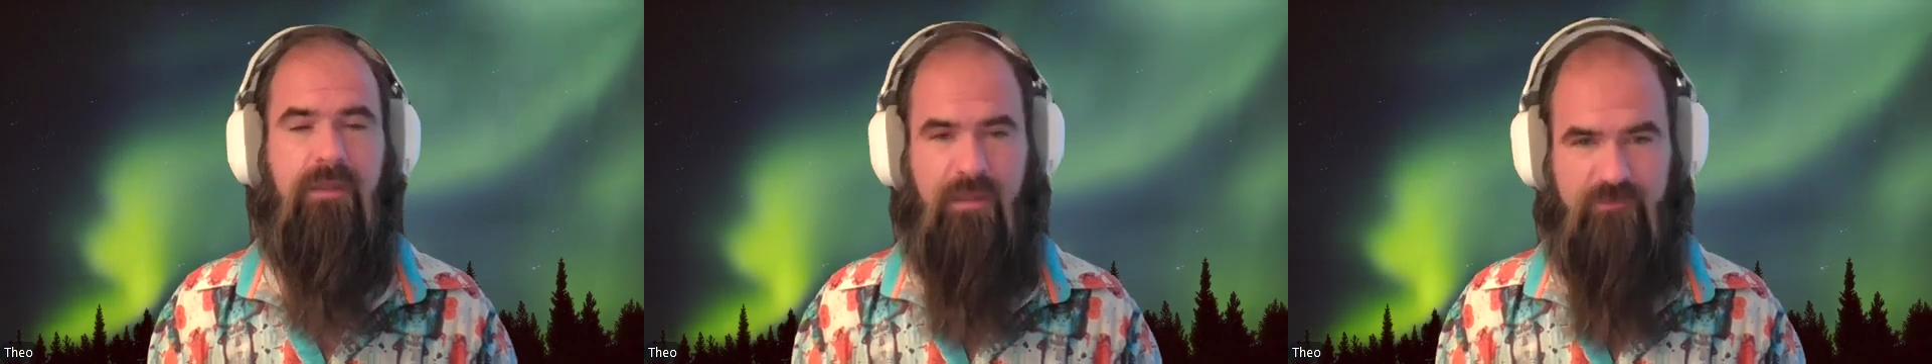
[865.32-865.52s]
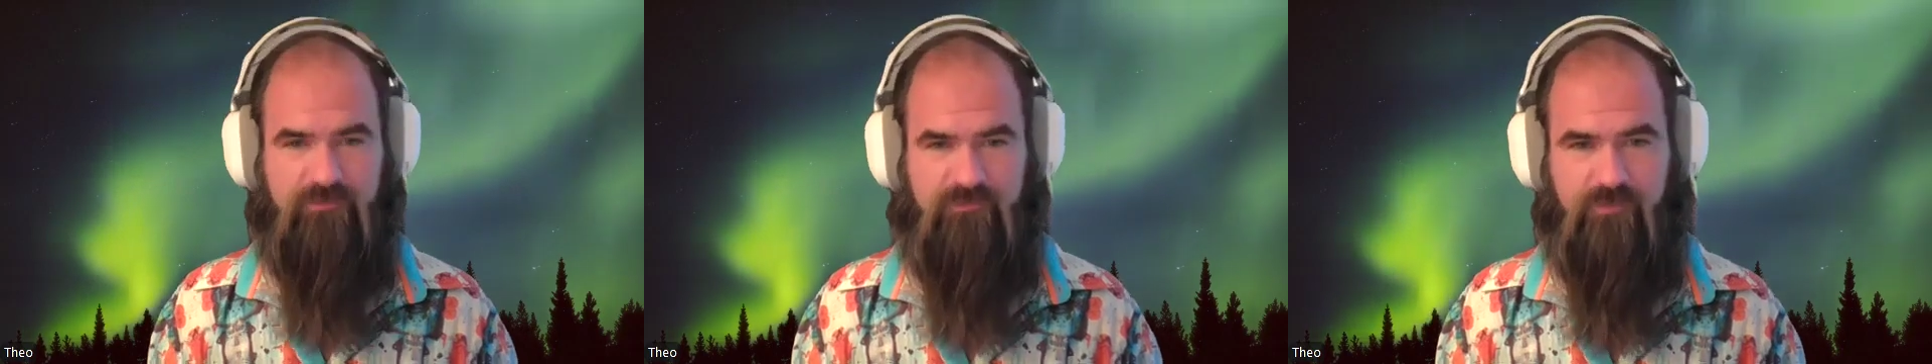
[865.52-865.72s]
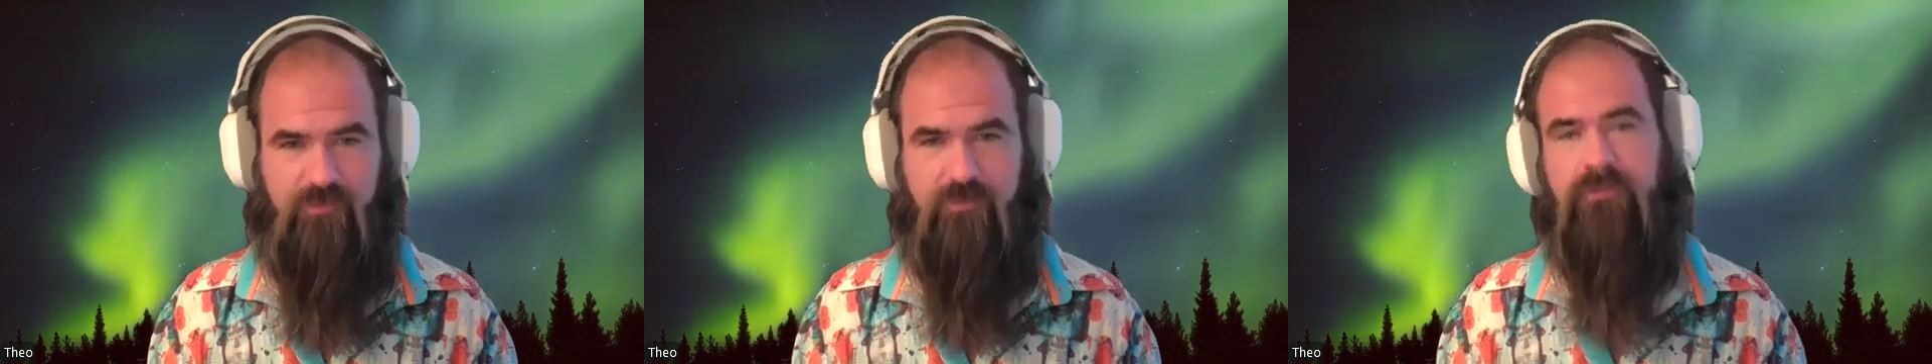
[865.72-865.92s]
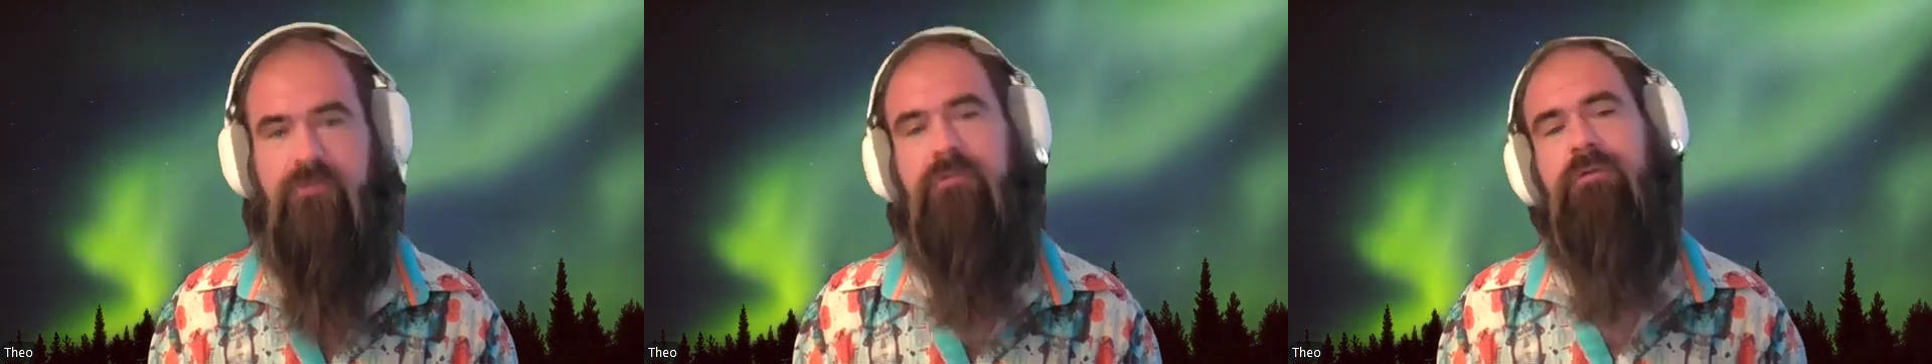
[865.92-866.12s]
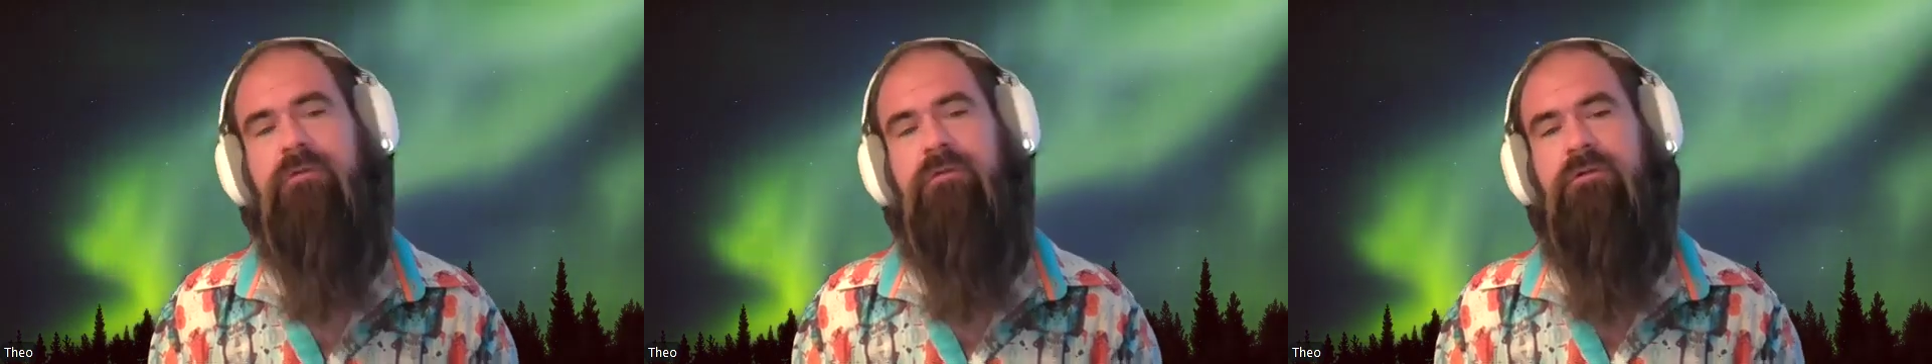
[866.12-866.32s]
And
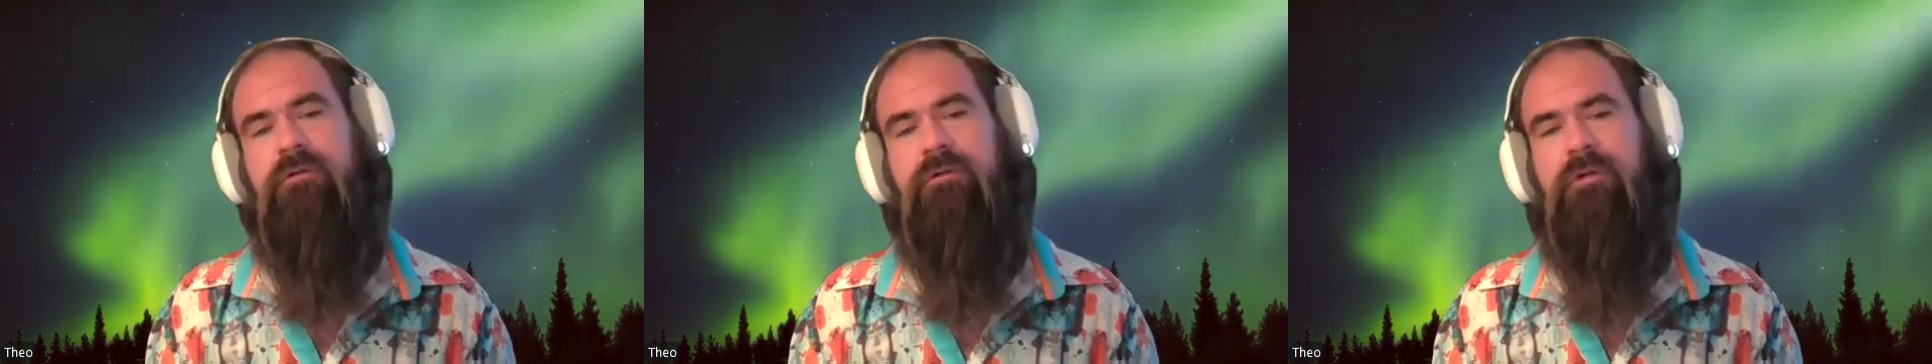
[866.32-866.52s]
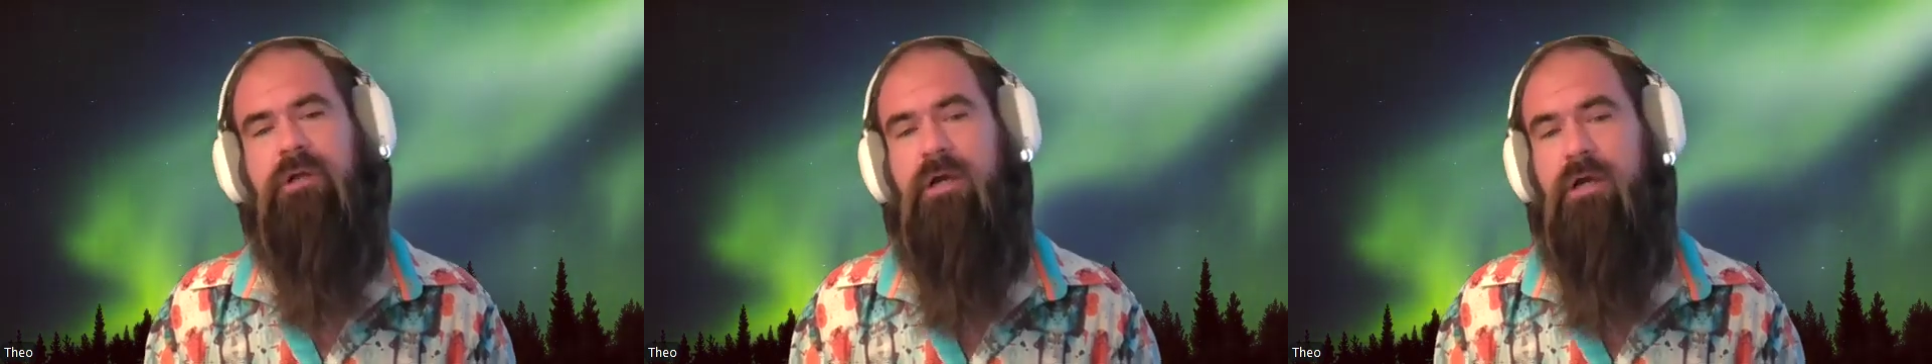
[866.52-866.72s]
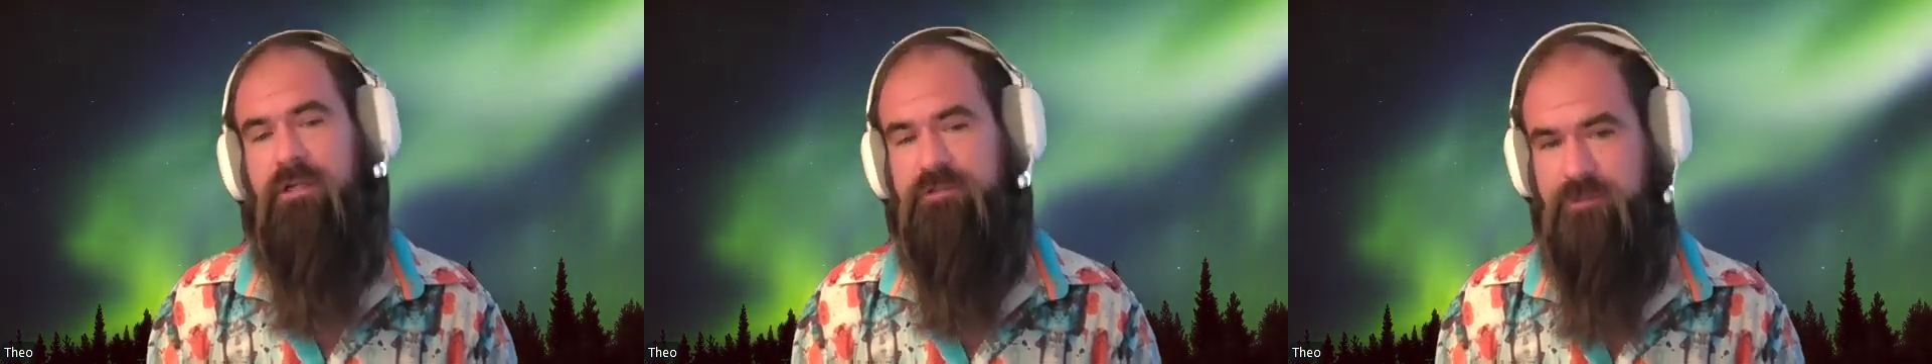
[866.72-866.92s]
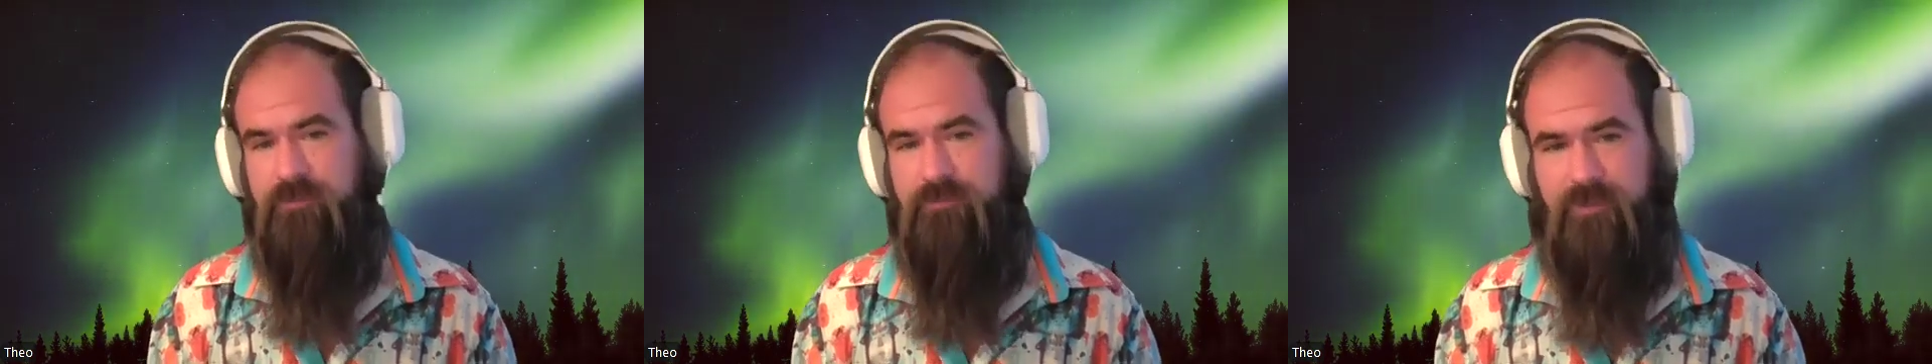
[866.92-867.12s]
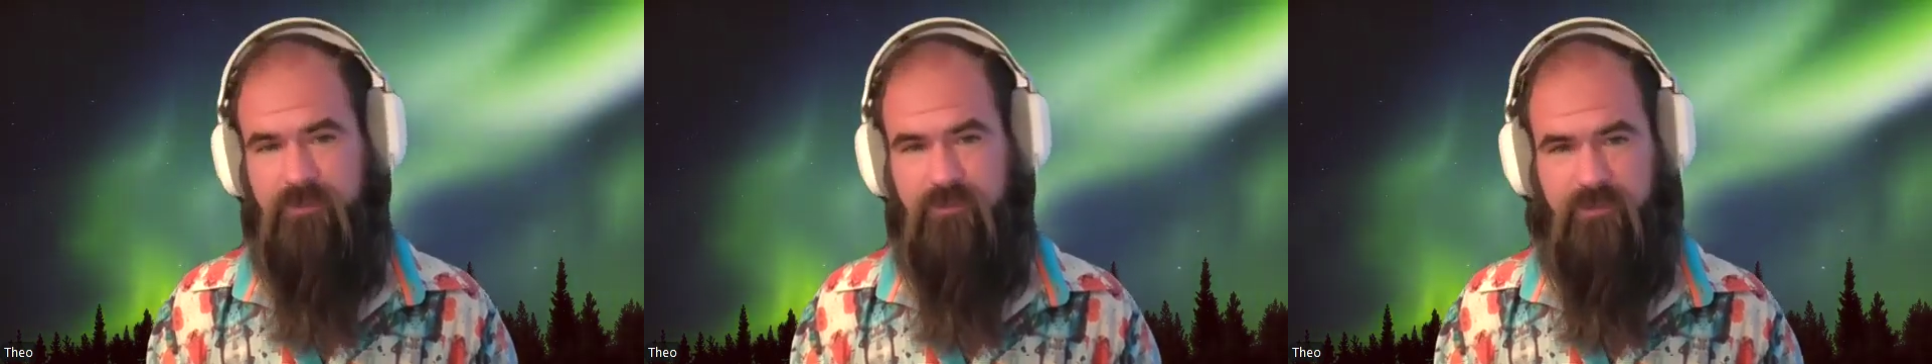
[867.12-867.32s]
so I tell
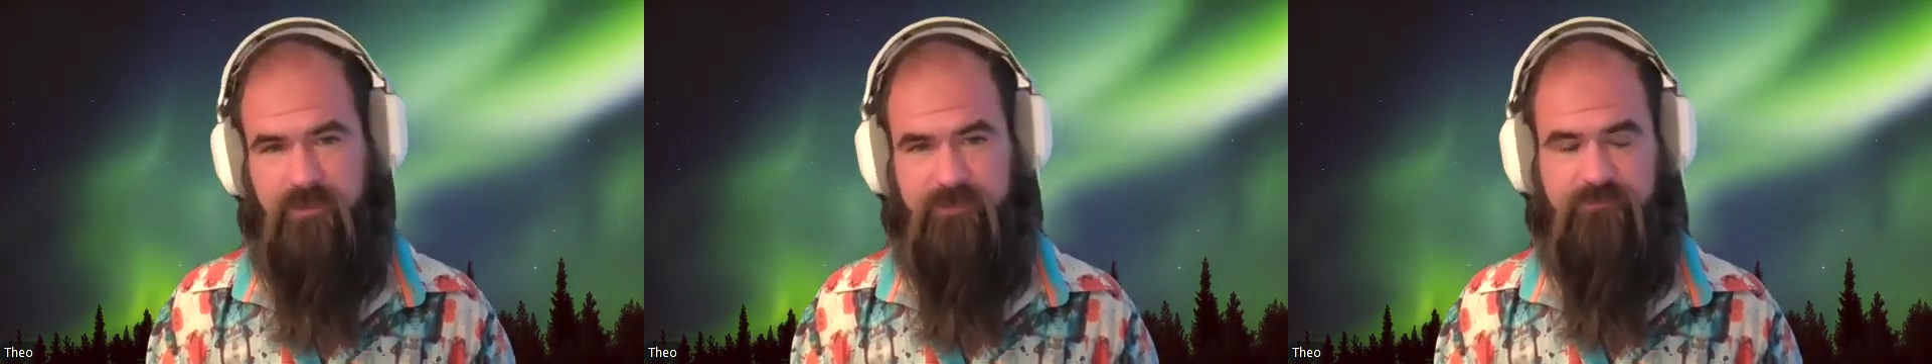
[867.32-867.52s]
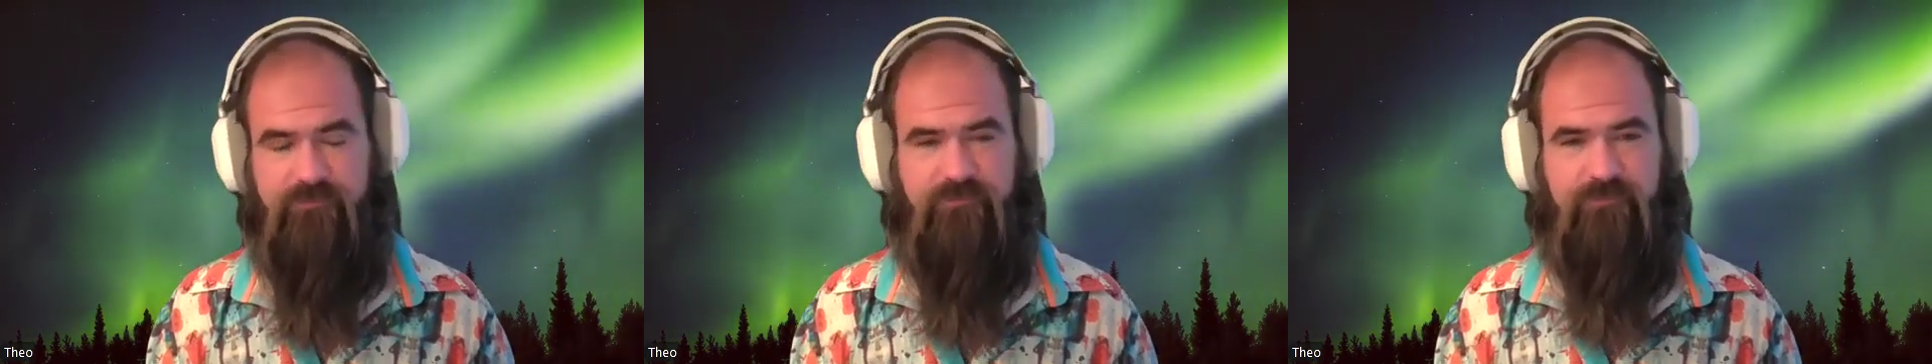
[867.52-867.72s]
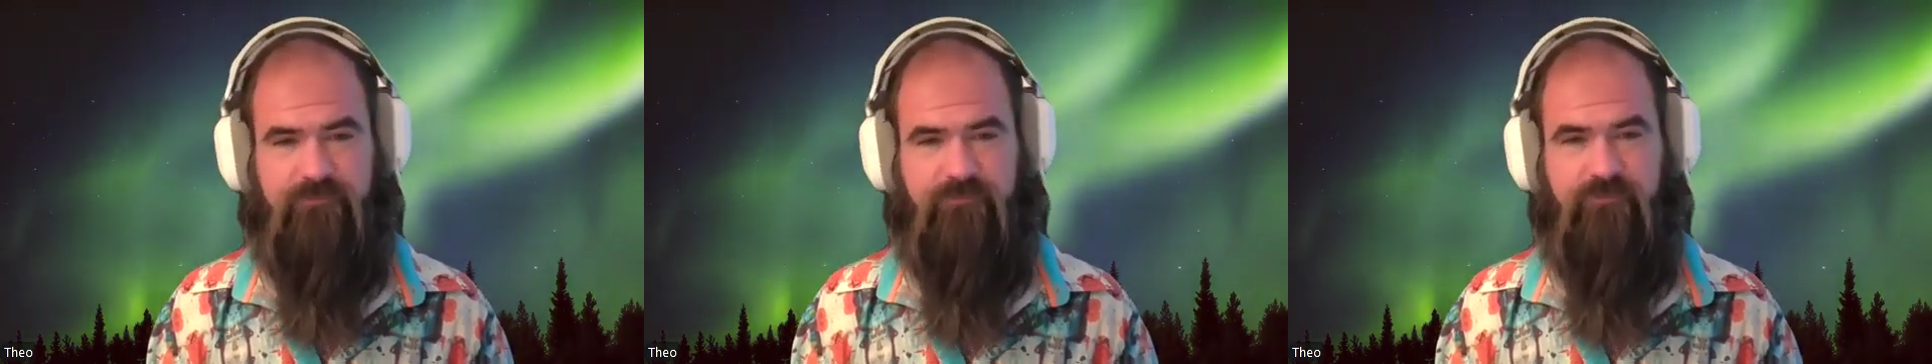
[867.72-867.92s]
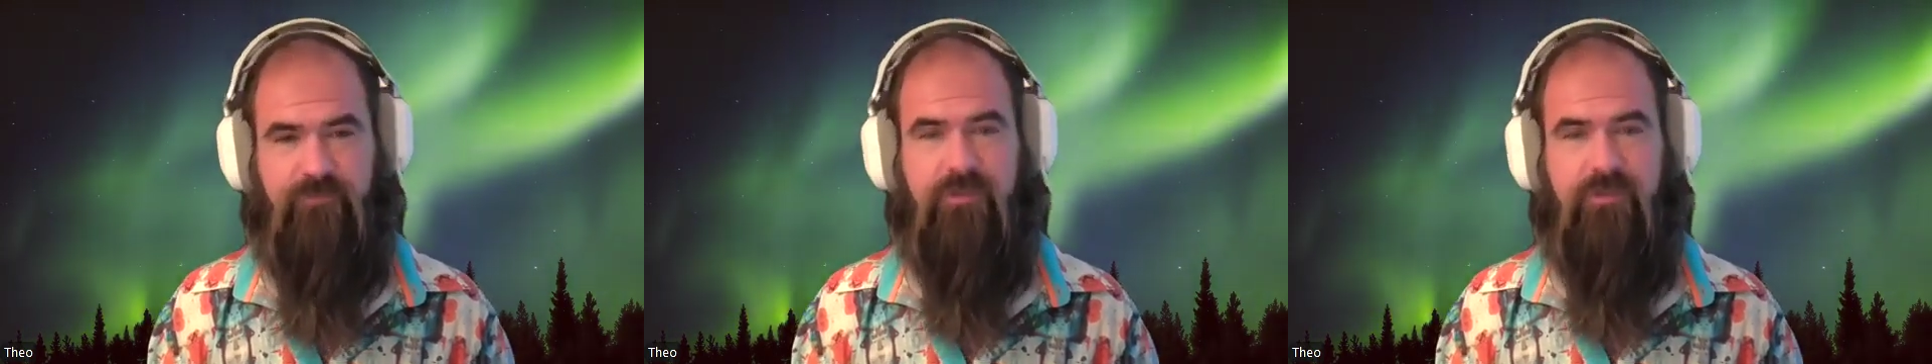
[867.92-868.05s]
my clients,